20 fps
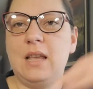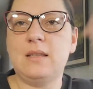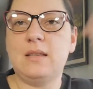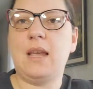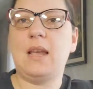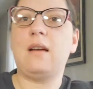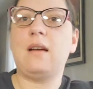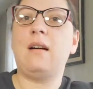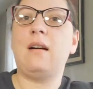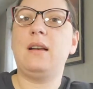
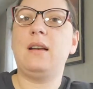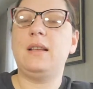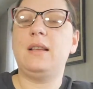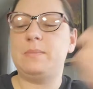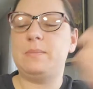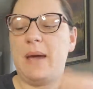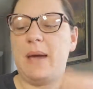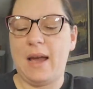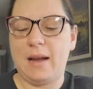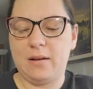like on his
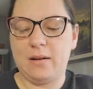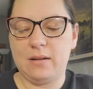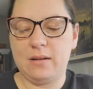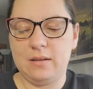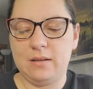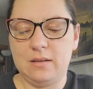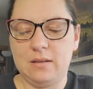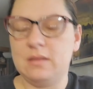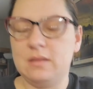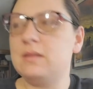back.
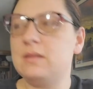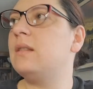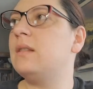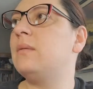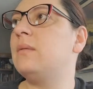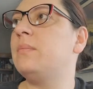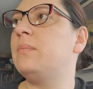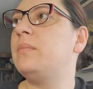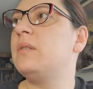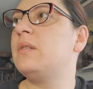
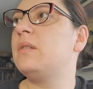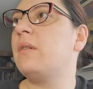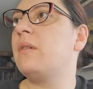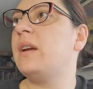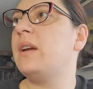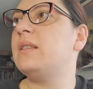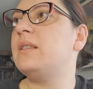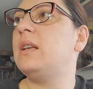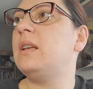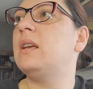It's,
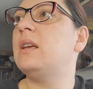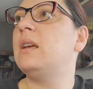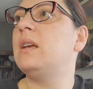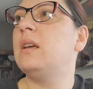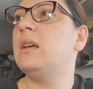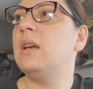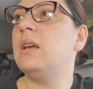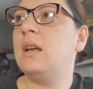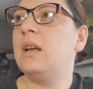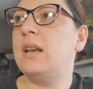crazy.
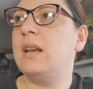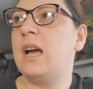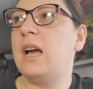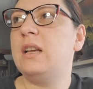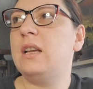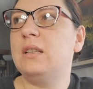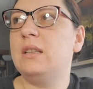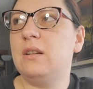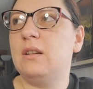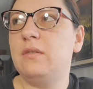Now
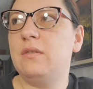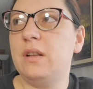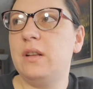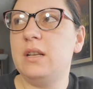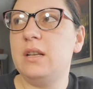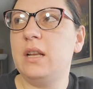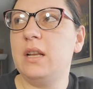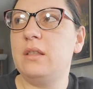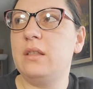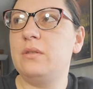he's over there
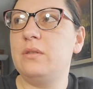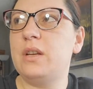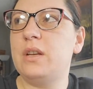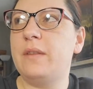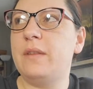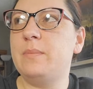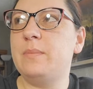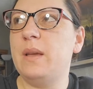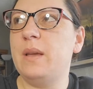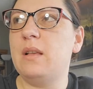digging through
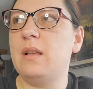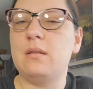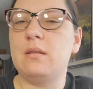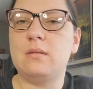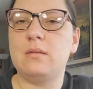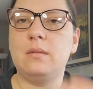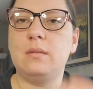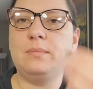Jeff's bills.